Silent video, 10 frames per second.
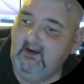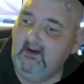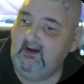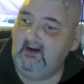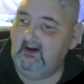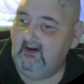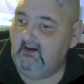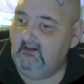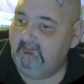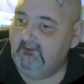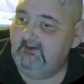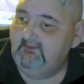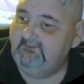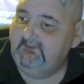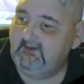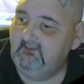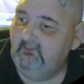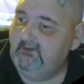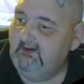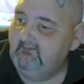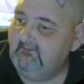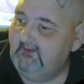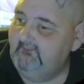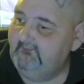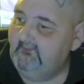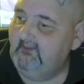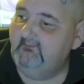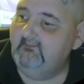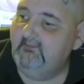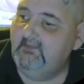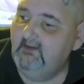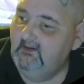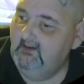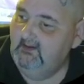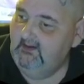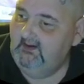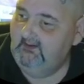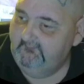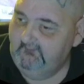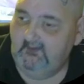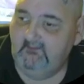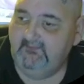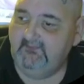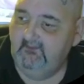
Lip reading: Breaded chicken wings and drums,